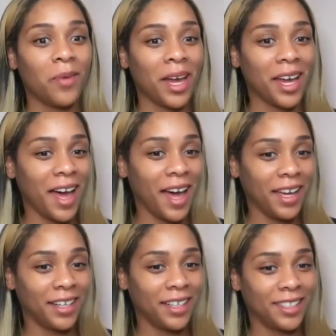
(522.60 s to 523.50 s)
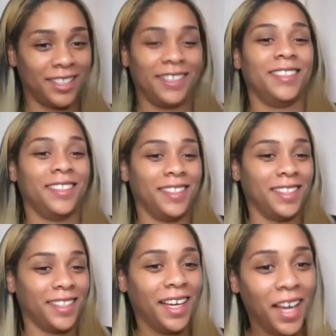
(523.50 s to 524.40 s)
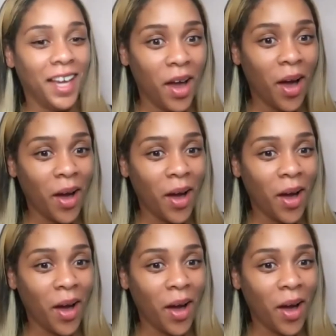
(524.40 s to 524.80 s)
Stay away from it. Stay